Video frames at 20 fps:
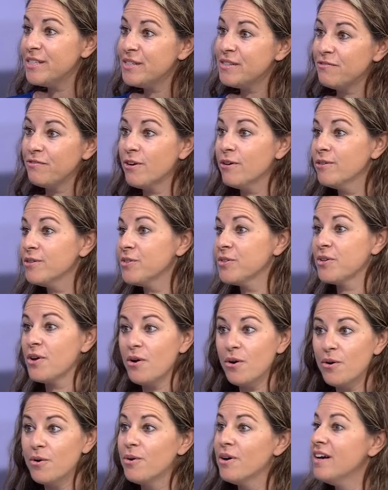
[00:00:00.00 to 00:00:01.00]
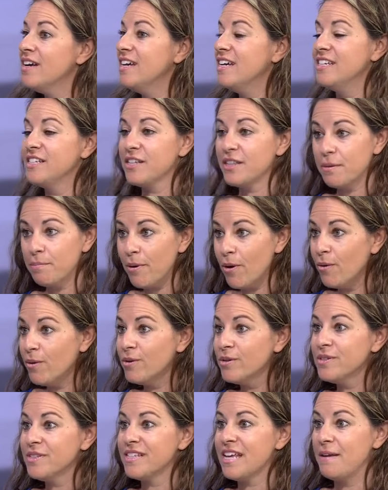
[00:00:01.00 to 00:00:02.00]
folks go to the
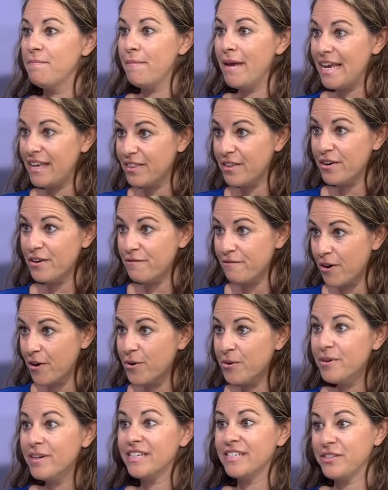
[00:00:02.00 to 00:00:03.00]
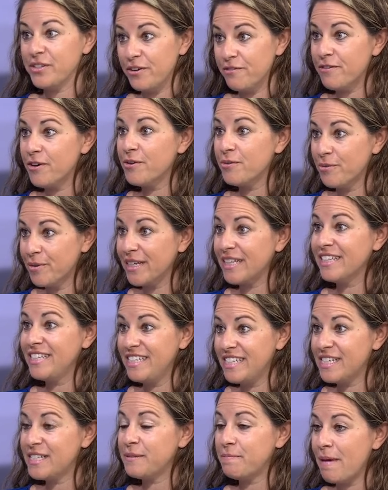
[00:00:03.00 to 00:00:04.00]
polls and make their vote, because their vote really
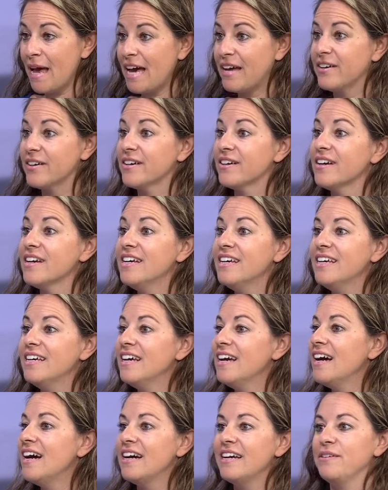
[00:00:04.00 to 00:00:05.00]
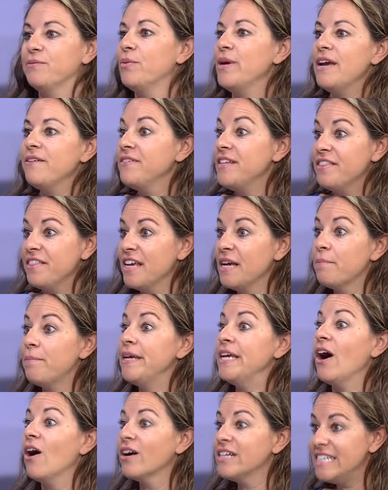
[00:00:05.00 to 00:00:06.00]
does matter, we have to think
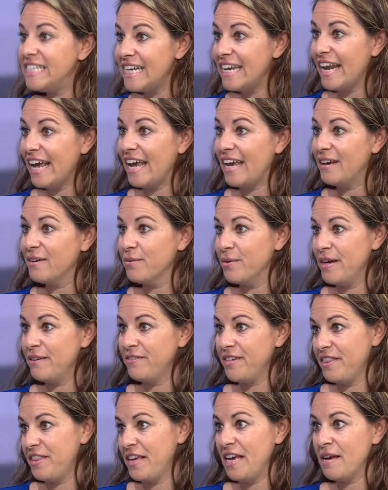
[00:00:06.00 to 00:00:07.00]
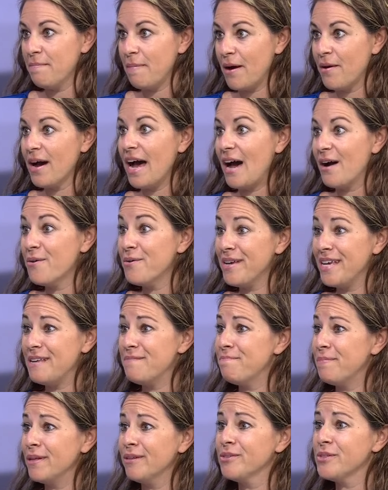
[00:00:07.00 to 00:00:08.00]
beyond today. We have to think about how we can
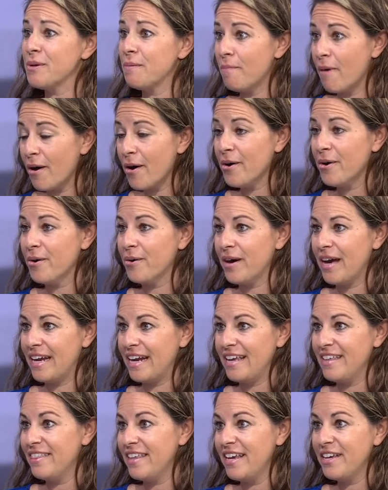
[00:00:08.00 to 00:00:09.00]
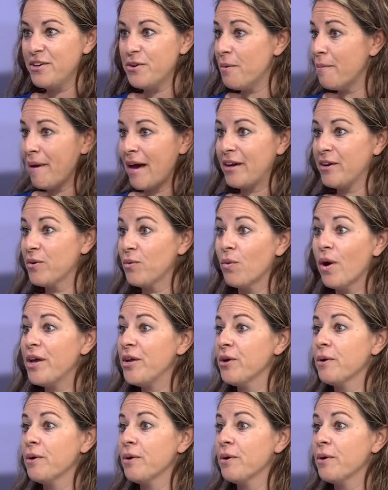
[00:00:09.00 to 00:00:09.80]
build tomorrow. And I think no matter what your